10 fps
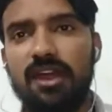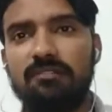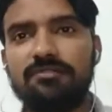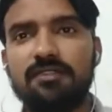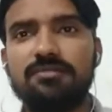
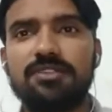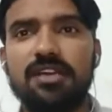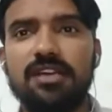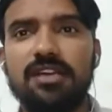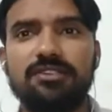some
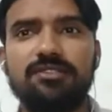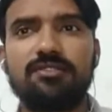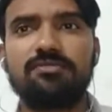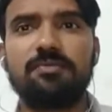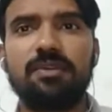sessions of
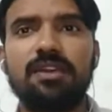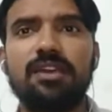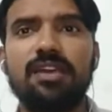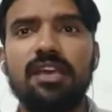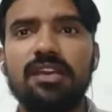speaking
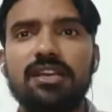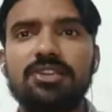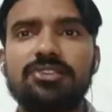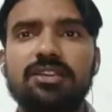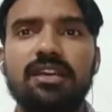English,
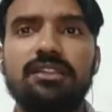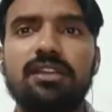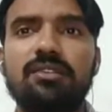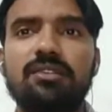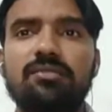I think
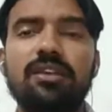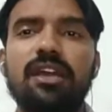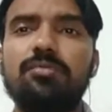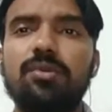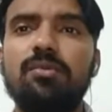we can
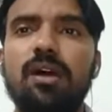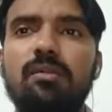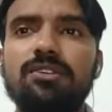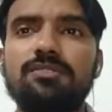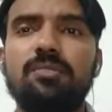improve our
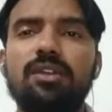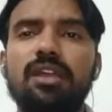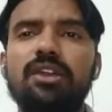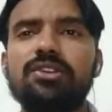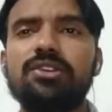spoken
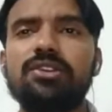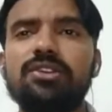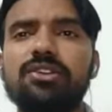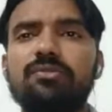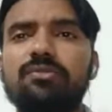English. We
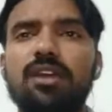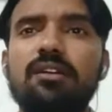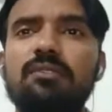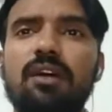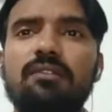can rid of
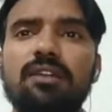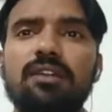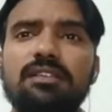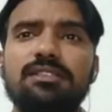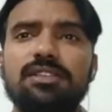our
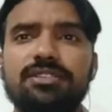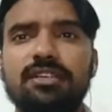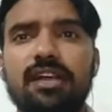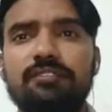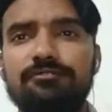hesitation
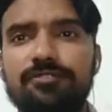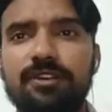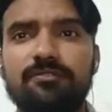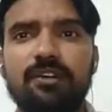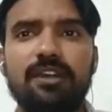and fear,
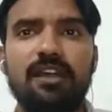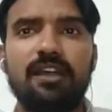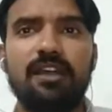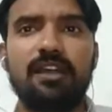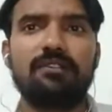
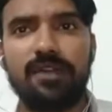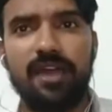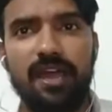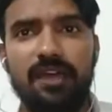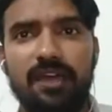whatever we
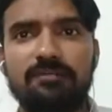have.